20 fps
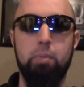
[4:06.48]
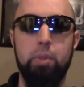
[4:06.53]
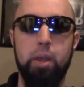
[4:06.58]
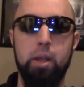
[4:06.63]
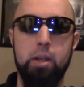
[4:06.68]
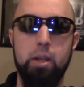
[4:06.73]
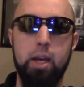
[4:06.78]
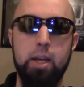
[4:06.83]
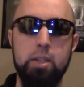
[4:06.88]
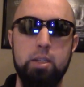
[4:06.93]

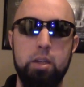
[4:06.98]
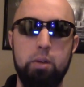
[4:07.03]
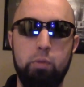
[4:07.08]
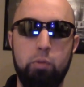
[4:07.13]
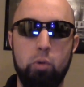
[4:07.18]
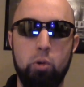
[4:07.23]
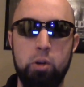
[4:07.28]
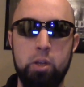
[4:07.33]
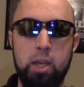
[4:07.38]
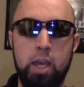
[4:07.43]
In
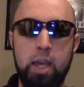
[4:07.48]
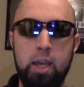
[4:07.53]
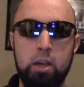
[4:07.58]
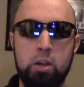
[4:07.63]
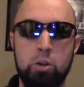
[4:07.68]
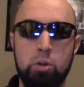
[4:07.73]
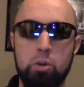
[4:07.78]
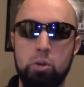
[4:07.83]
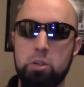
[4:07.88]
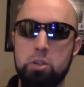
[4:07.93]
1948,
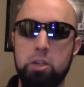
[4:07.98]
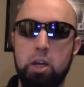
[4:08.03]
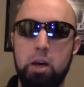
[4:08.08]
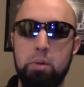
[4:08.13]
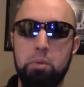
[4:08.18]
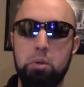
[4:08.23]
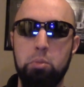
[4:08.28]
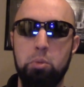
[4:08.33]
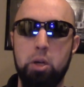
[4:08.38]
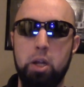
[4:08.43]

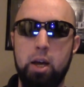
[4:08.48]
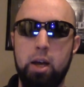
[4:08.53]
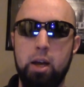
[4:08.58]
Kurosawa would